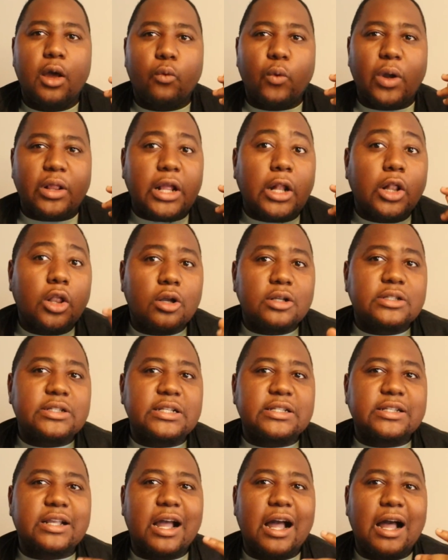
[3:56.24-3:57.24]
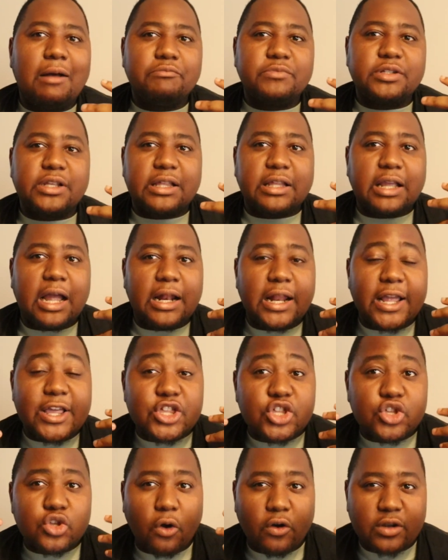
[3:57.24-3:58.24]
When the losses comes, it kind of
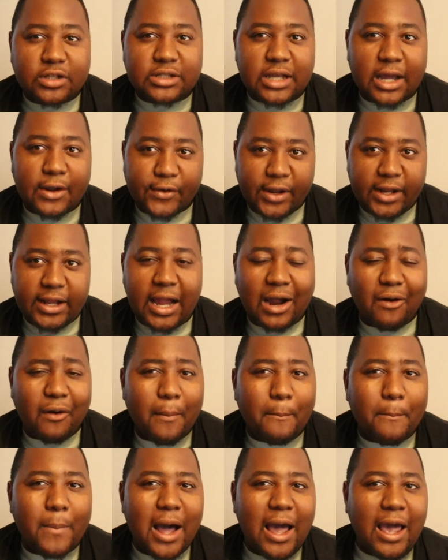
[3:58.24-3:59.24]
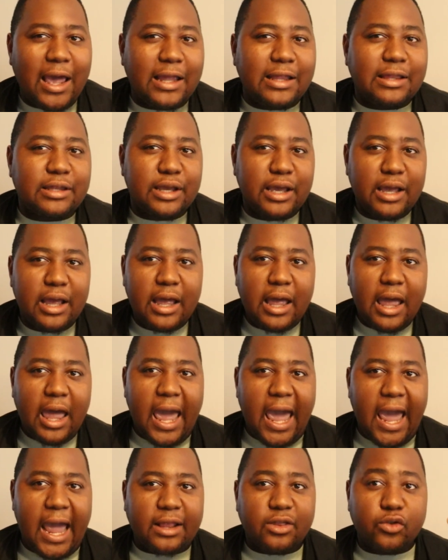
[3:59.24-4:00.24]
shocks really our mind
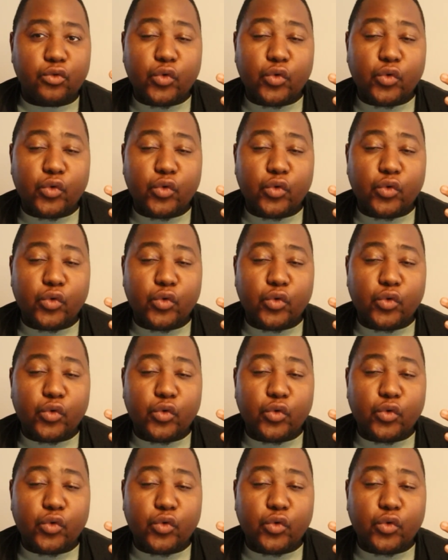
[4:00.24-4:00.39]
and